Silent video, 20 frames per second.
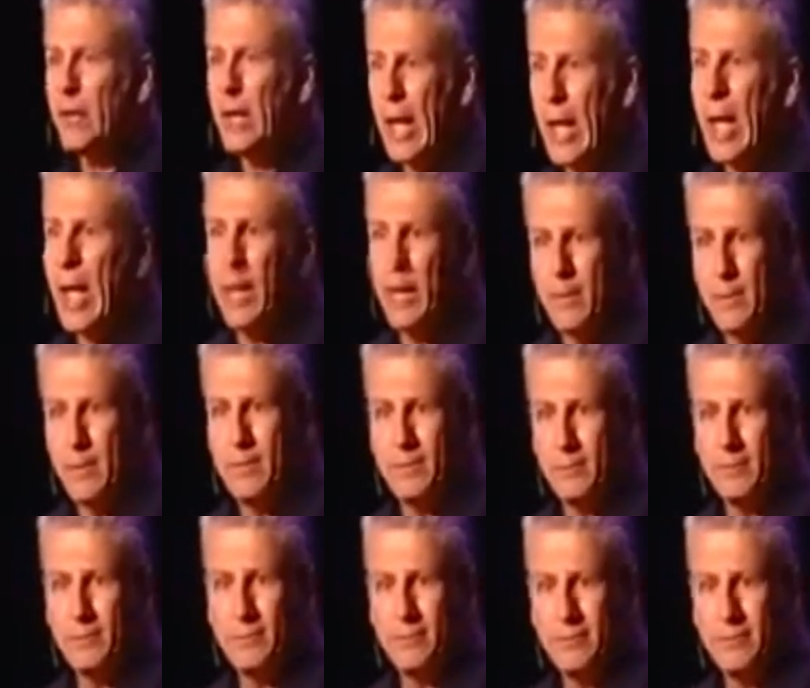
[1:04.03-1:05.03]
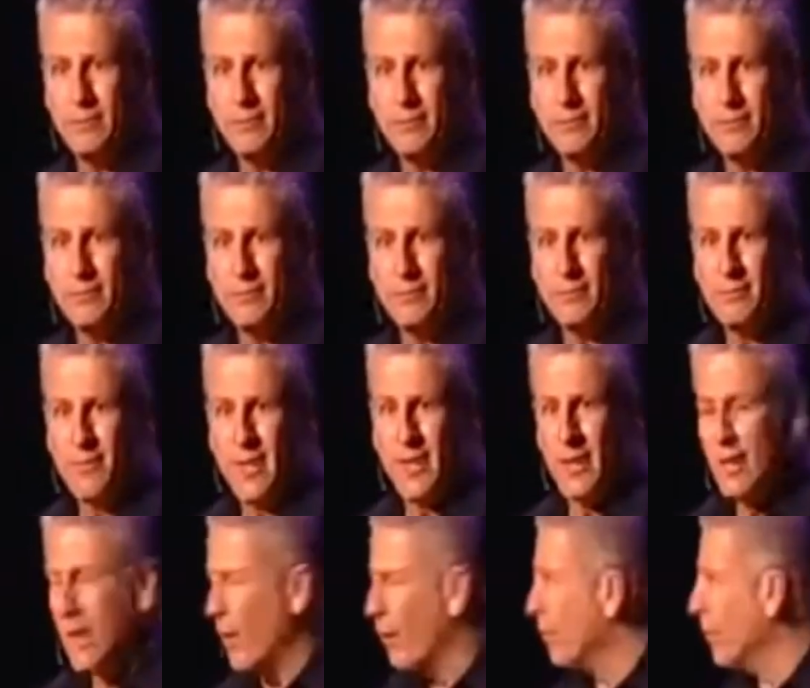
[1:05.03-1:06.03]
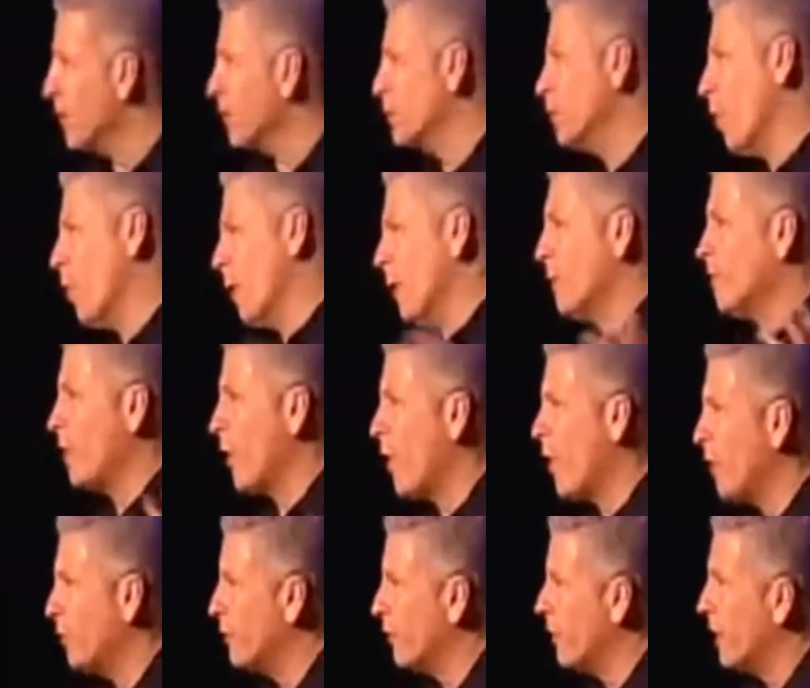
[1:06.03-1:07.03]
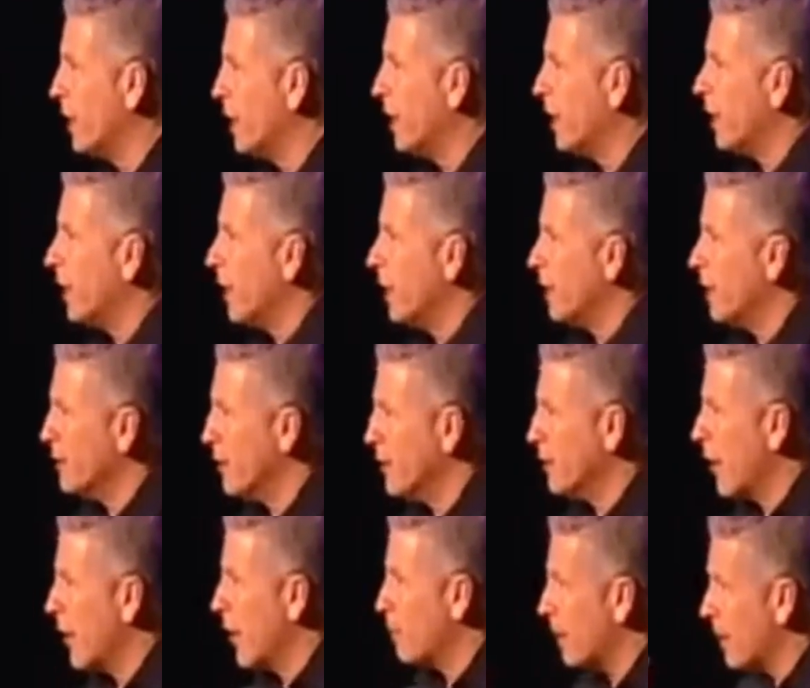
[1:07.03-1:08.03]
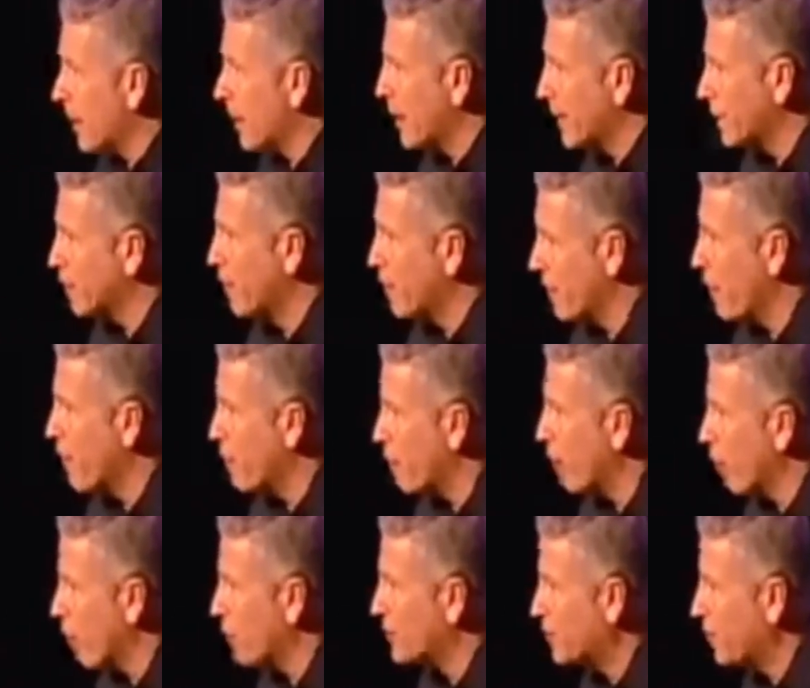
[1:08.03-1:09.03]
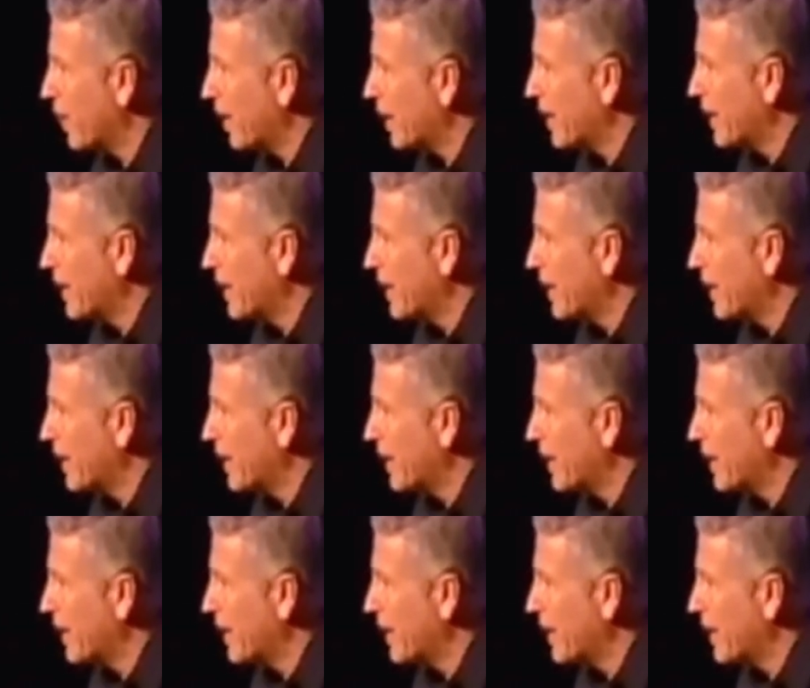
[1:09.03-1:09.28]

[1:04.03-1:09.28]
your dad. Now, there's more involved than that, but that's enough for us